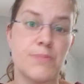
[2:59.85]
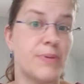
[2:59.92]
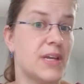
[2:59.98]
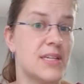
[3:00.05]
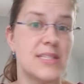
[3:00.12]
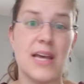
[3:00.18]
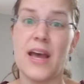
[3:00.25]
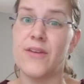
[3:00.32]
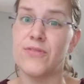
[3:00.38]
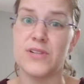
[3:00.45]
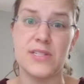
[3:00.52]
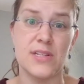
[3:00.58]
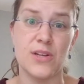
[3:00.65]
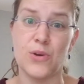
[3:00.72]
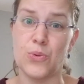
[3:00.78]
because every
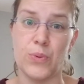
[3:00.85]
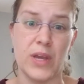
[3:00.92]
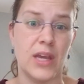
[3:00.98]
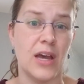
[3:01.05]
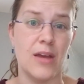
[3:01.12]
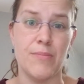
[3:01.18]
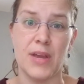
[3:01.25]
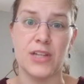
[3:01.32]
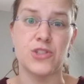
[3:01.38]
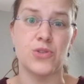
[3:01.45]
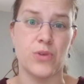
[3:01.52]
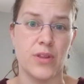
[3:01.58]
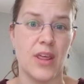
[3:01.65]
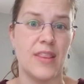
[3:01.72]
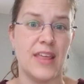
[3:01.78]
single week I make
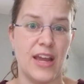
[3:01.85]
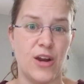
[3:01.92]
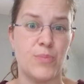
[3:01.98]
sure that they are